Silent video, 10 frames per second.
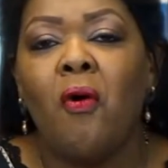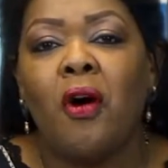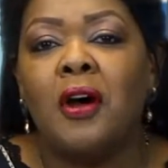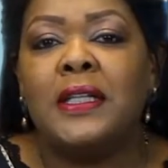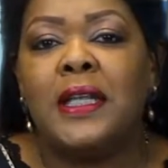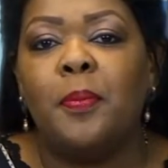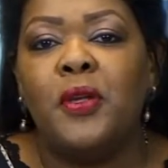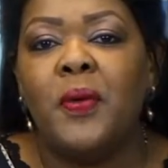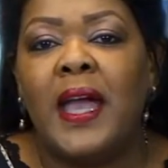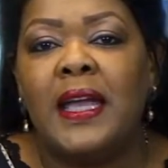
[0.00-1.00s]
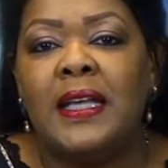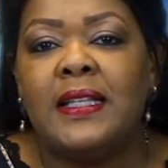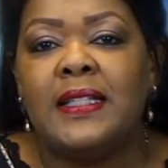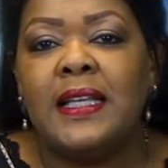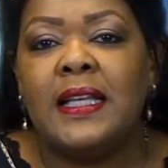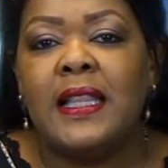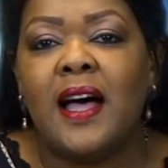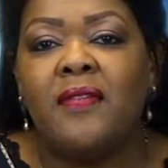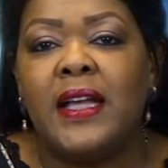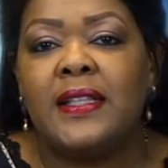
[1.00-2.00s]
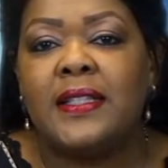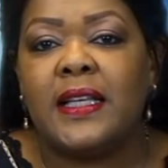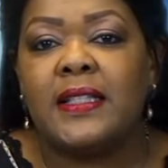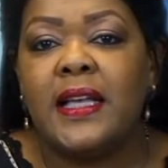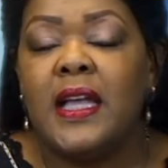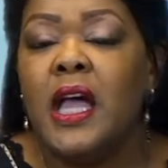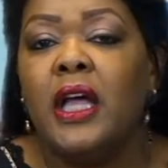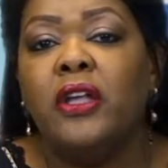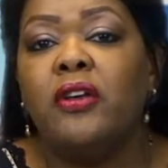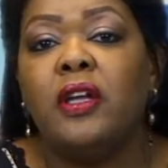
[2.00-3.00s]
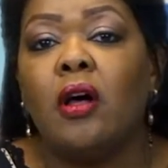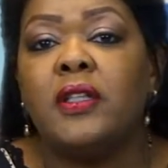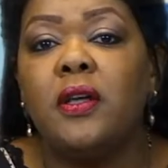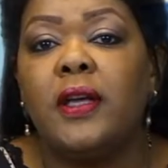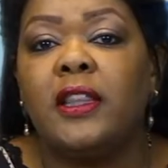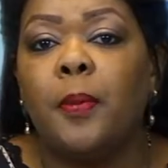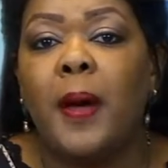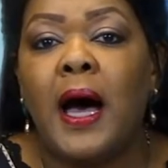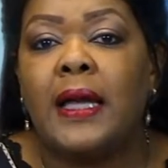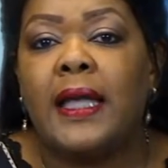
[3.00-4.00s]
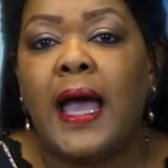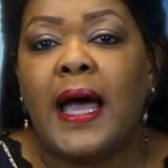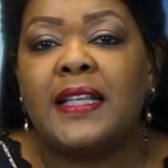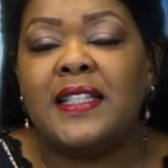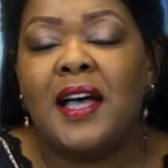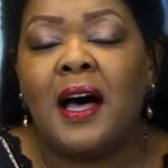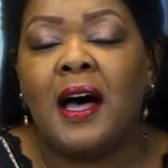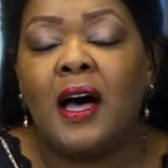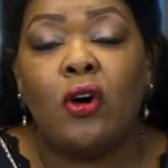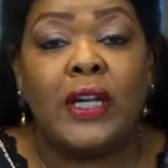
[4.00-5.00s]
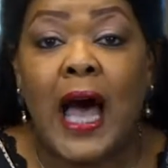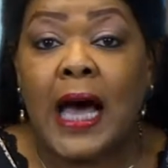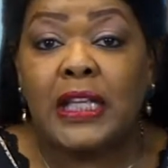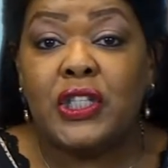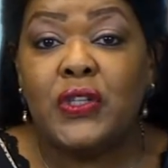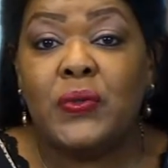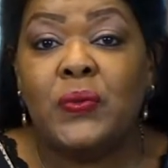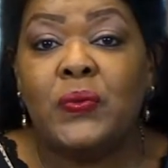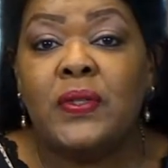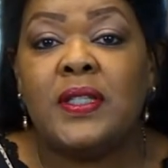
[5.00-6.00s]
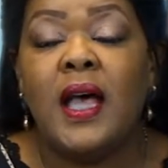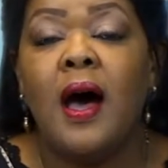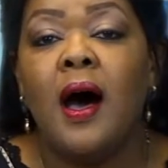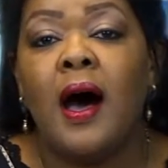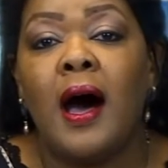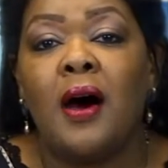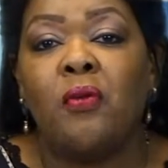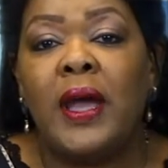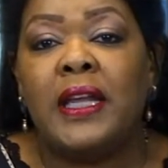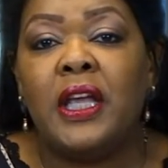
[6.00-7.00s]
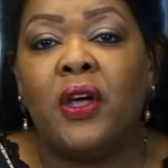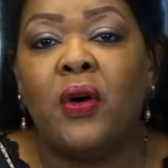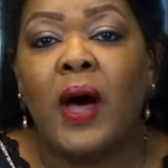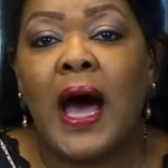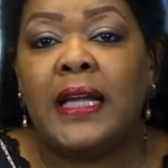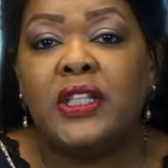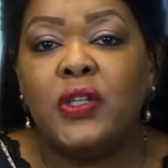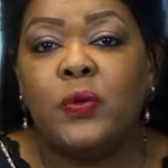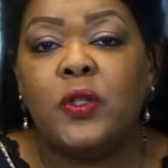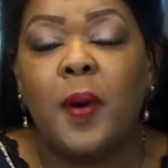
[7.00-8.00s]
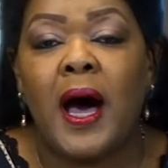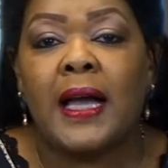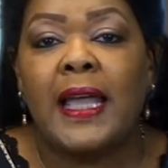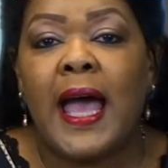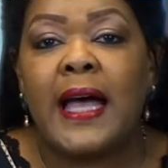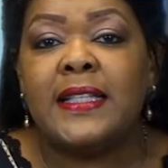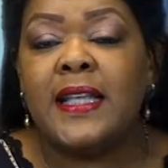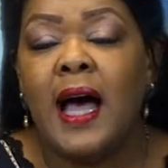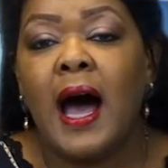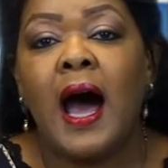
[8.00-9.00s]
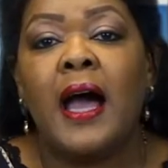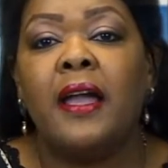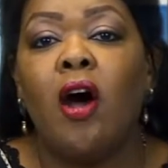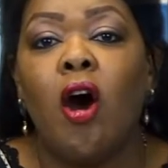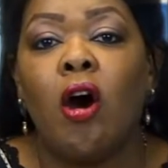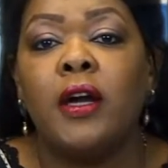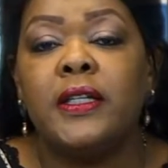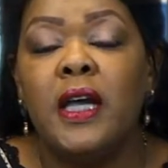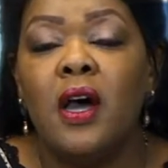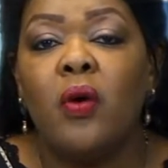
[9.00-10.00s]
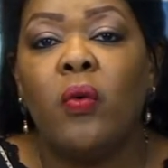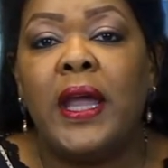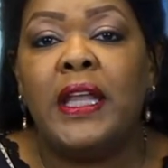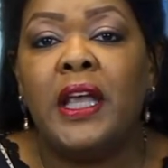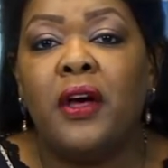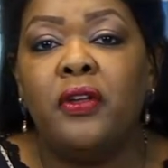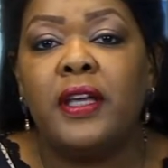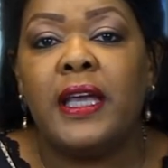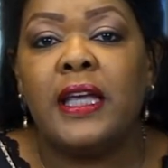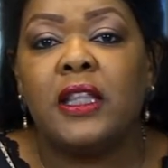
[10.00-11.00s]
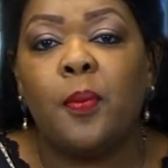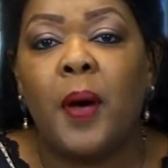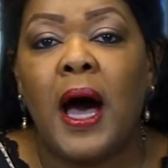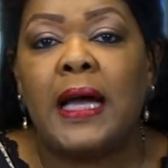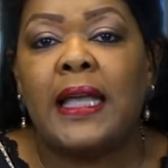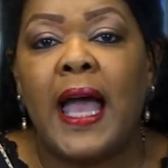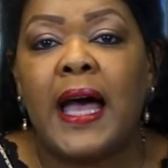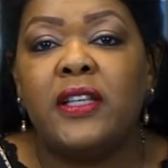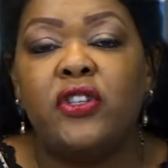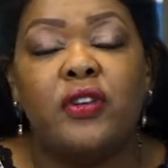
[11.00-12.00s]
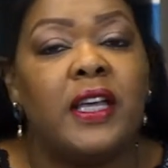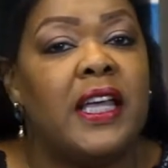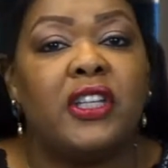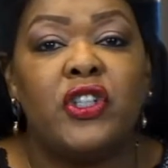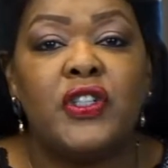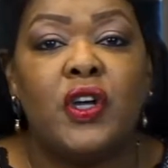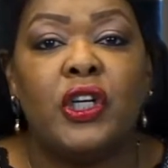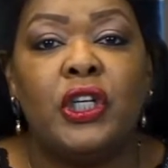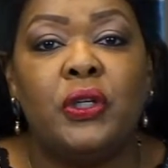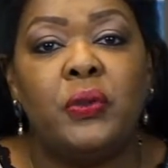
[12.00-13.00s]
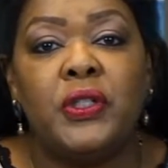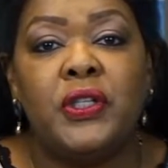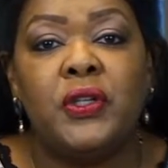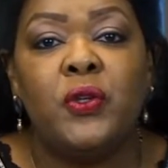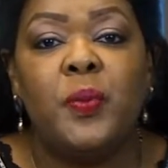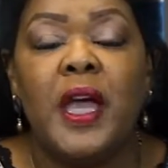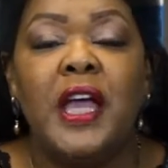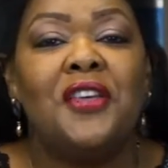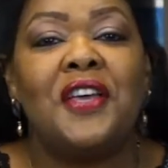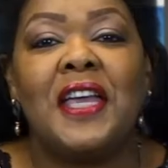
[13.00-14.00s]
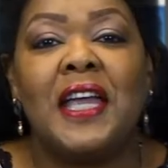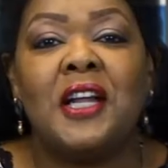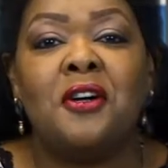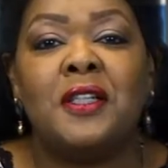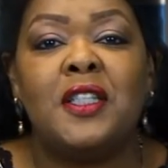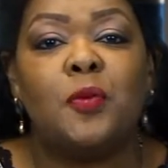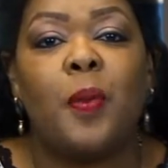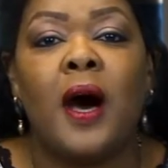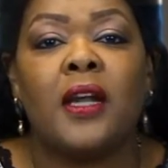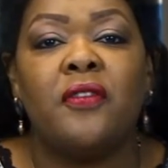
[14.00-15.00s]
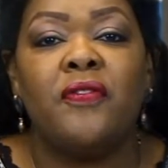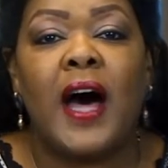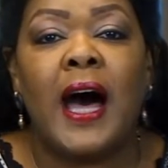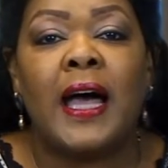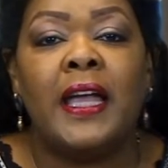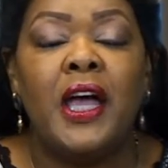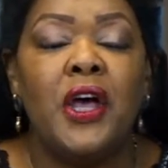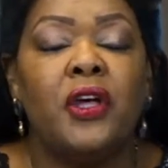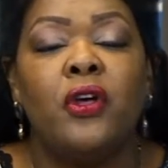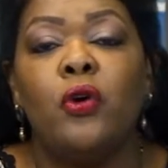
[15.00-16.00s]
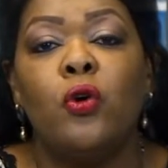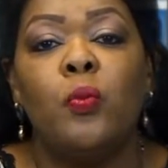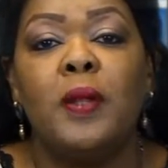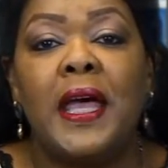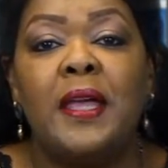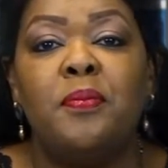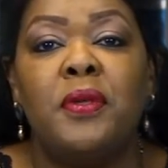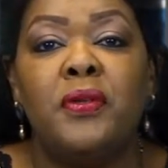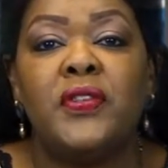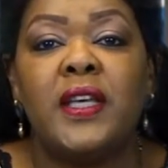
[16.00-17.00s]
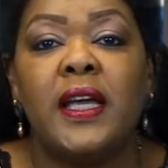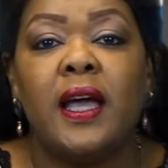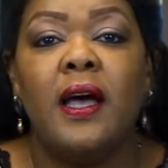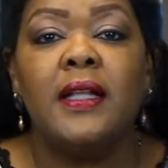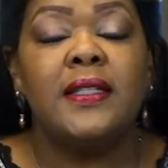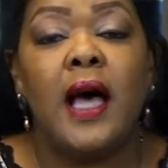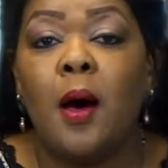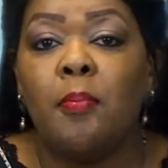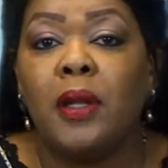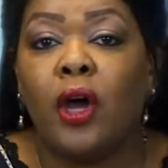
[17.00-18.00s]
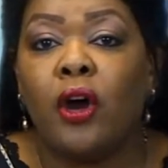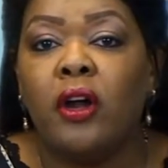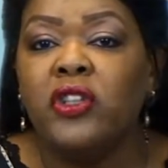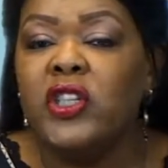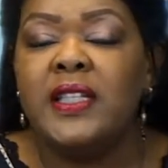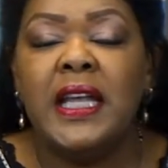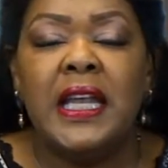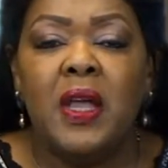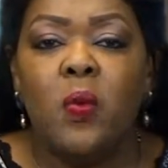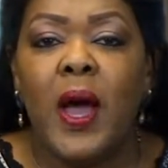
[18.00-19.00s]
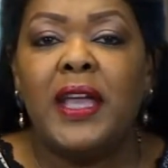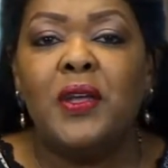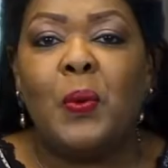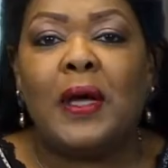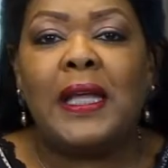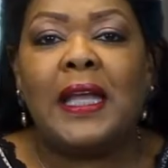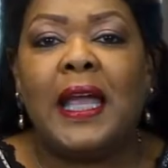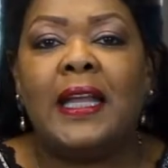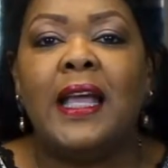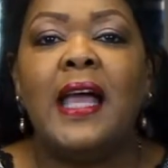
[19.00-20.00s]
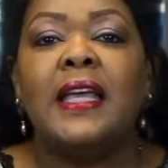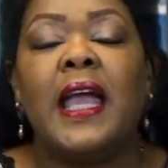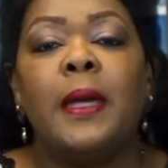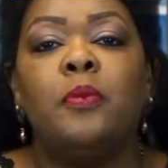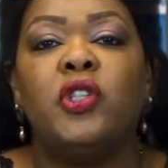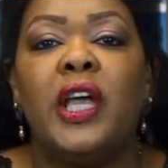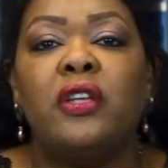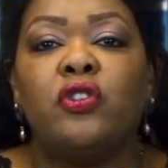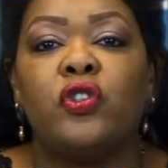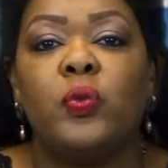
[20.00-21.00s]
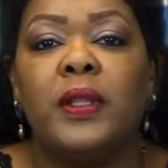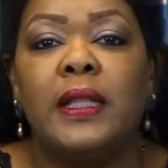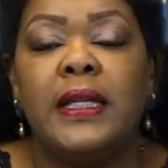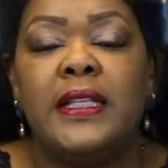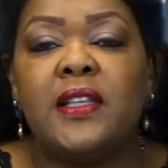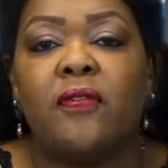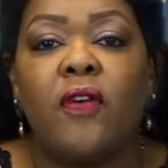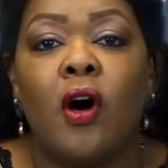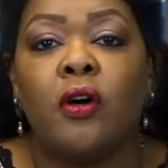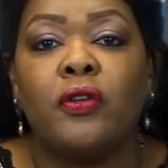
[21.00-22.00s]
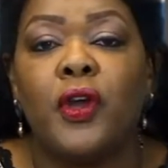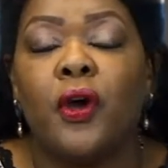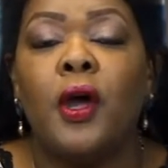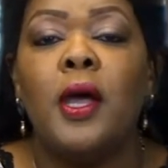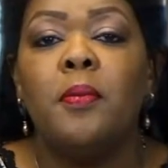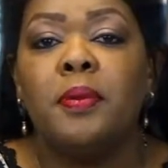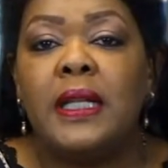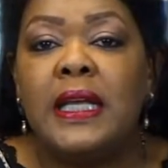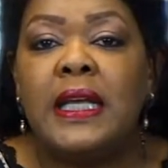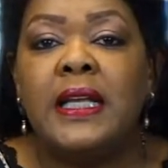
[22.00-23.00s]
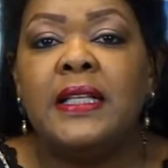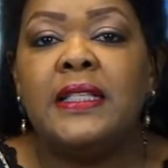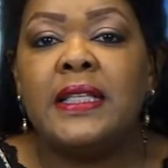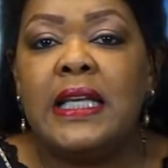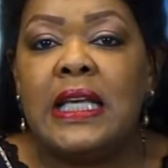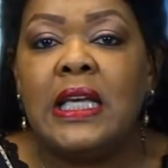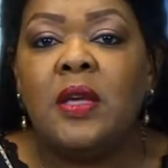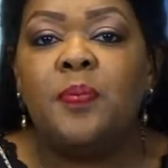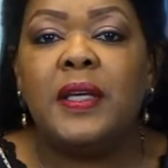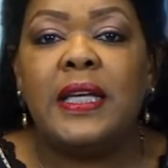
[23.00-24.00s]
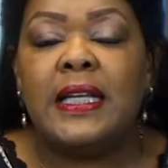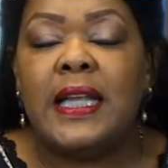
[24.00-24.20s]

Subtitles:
or on WAEC Love 860. You can also get the podcast on iTunes Radio, iTunes Podcast, iHeart Radio. You can get the podcast. You can catch us on YouTube. You can get it on Spotify, Google Play Music, Tumblr, just any way you want to get Game Changers with Lisa Faulkner. Please keep